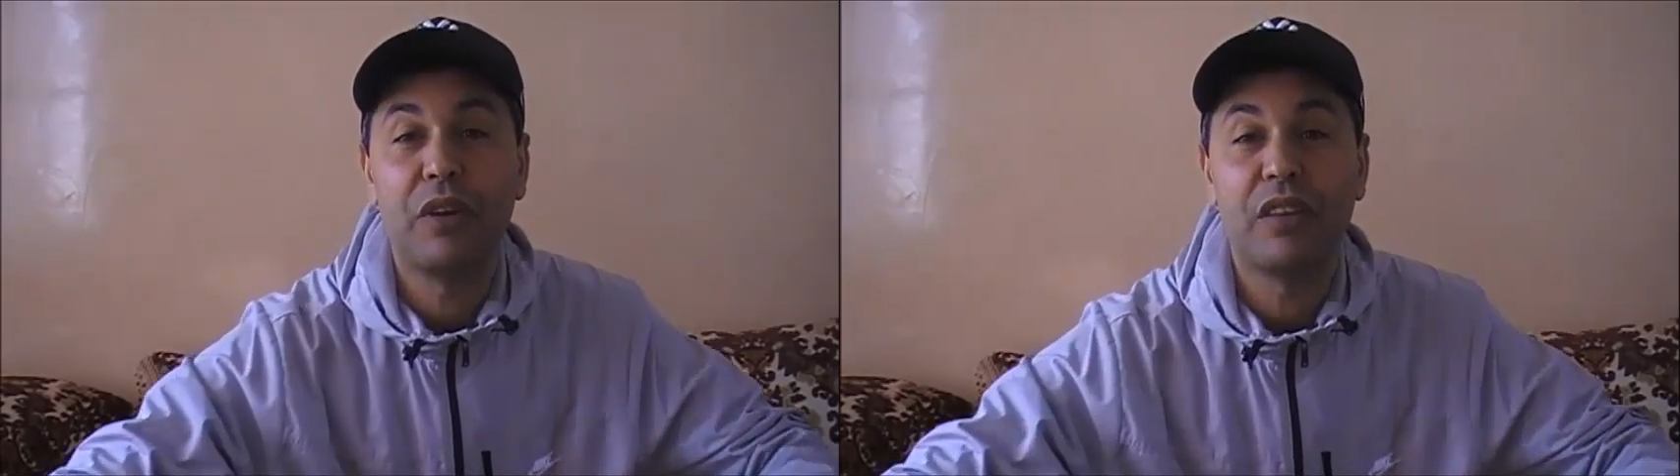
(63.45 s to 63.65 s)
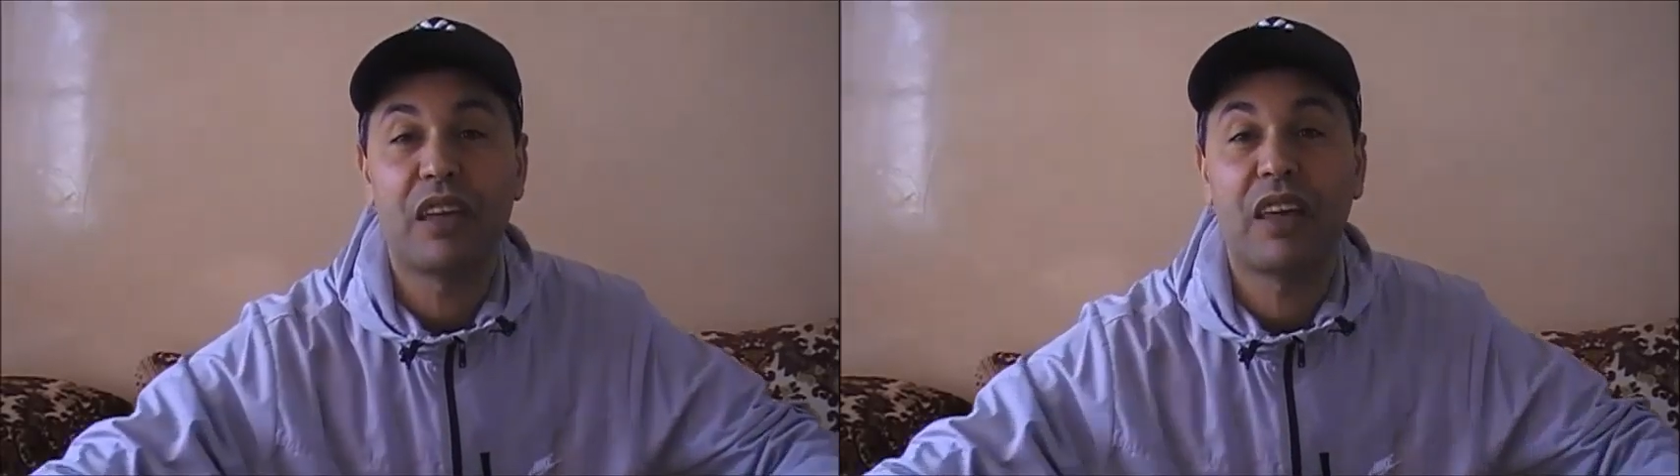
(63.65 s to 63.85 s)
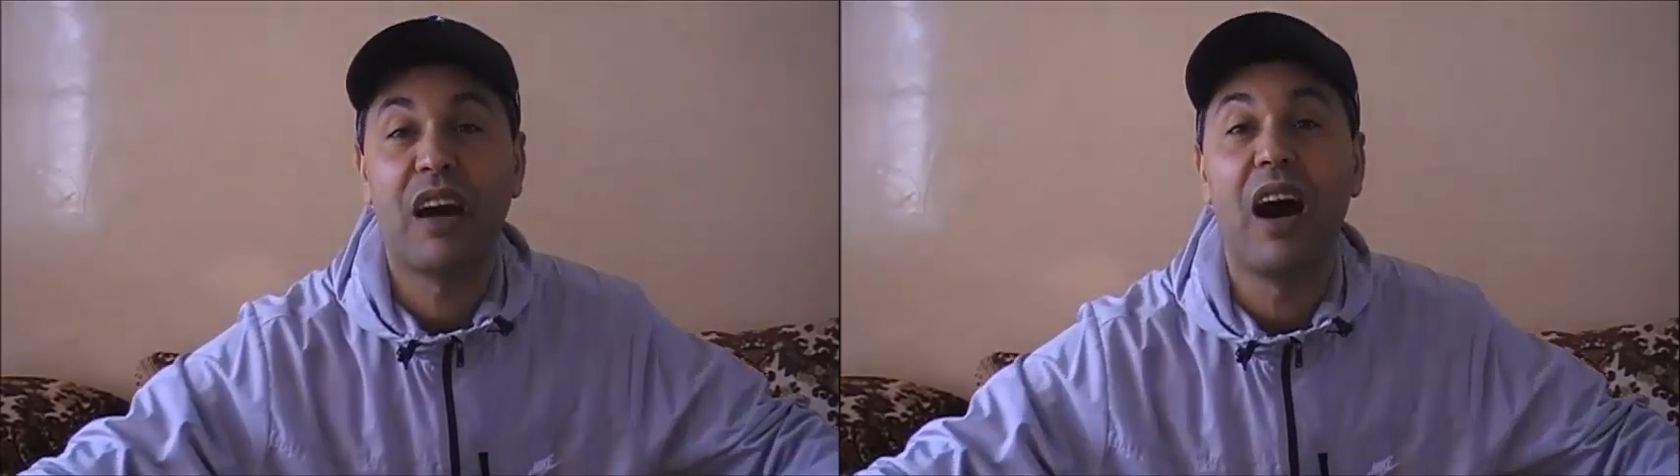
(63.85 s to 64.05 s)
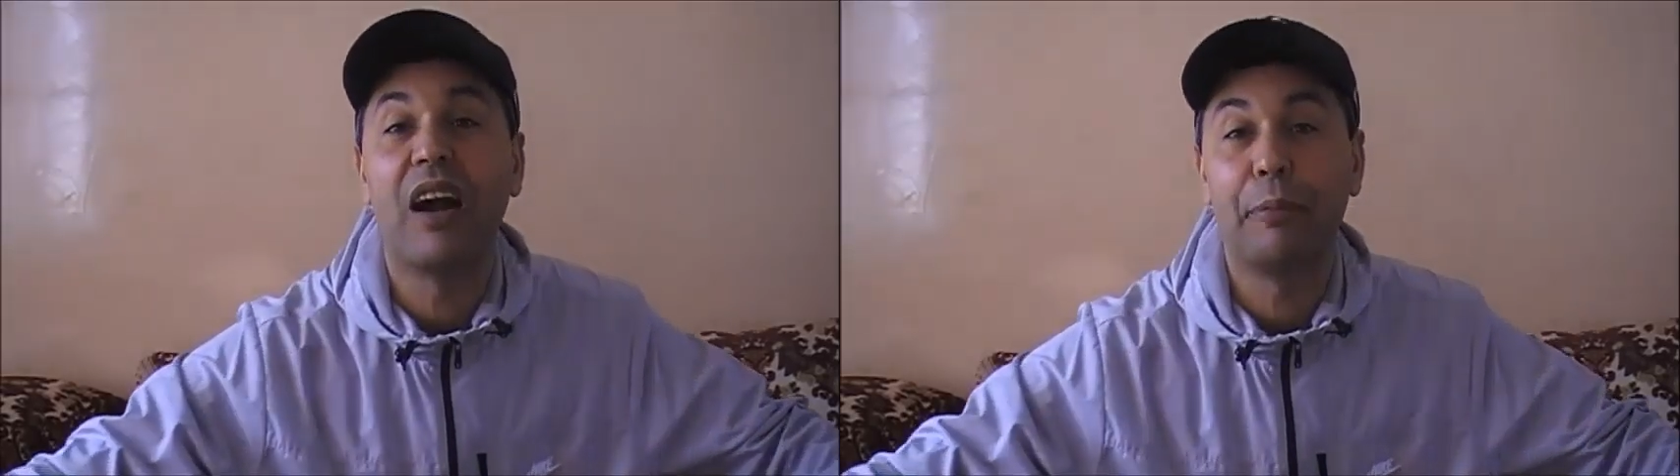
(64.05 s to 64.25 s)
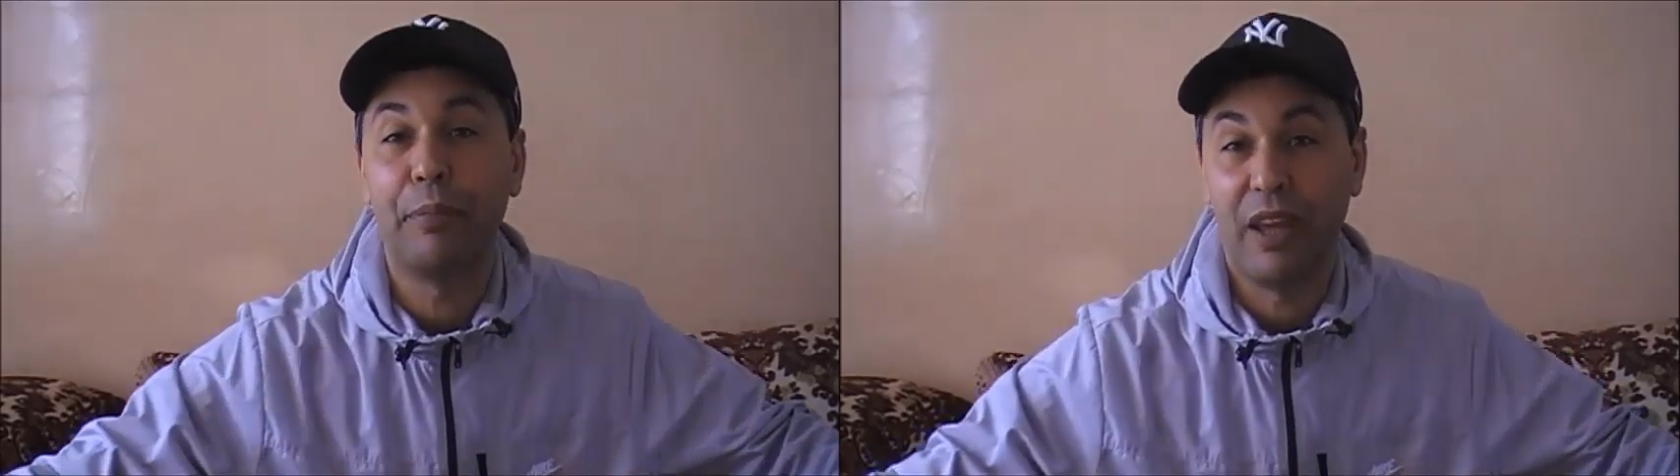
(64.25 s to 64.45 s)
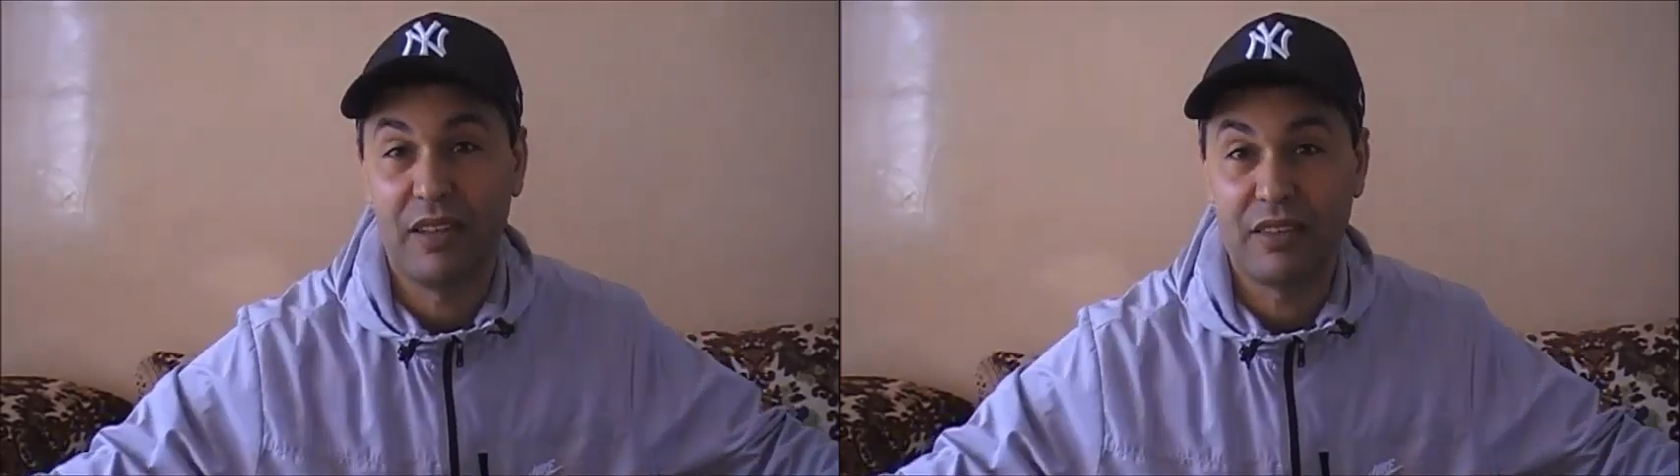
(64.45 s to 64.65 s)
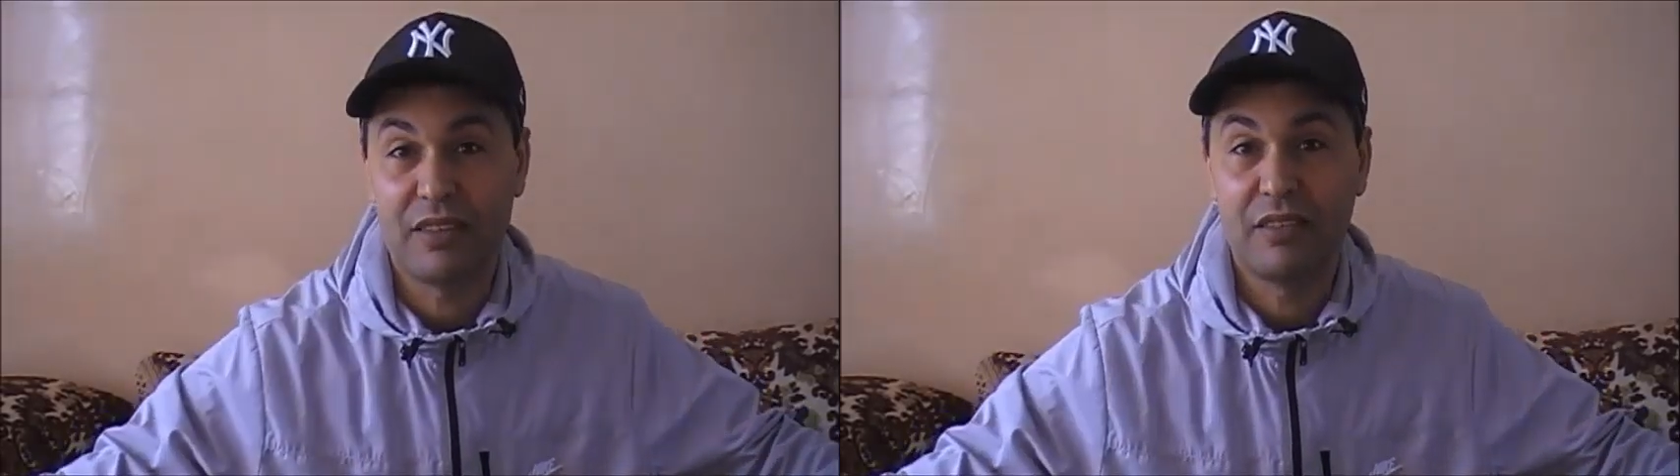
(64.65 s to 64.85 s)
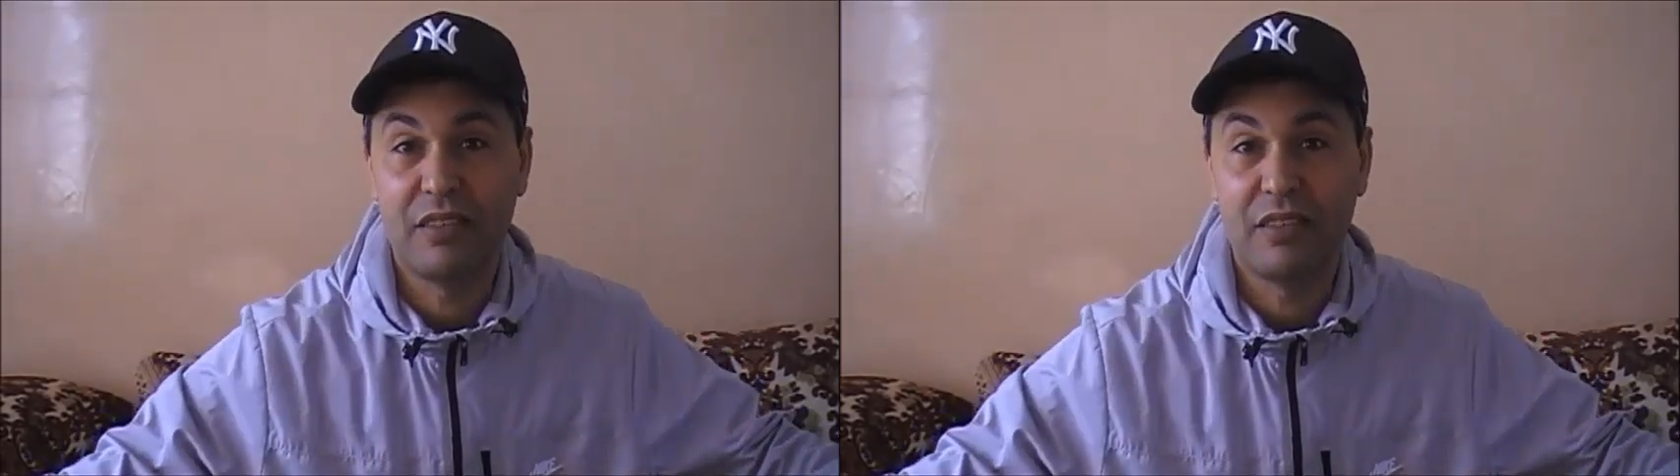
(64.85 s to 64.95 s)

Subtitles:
with the carpet.